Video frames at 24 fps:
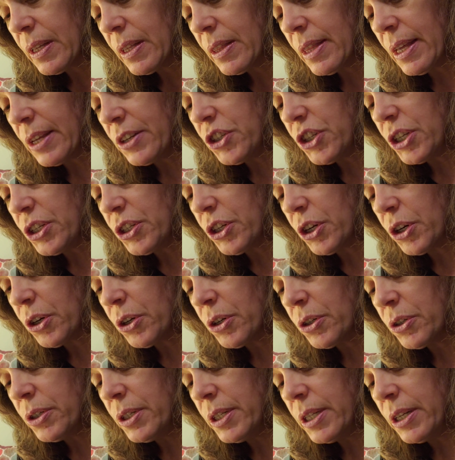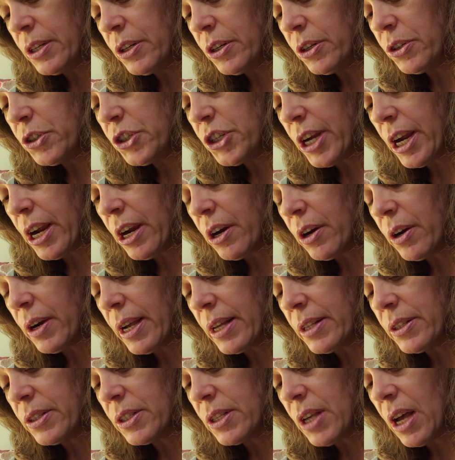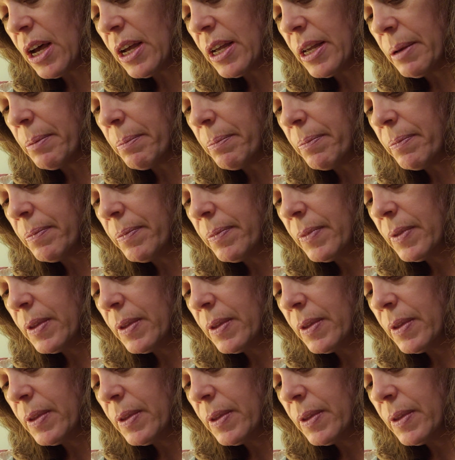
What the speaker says: Then she turned in her chair and saw him.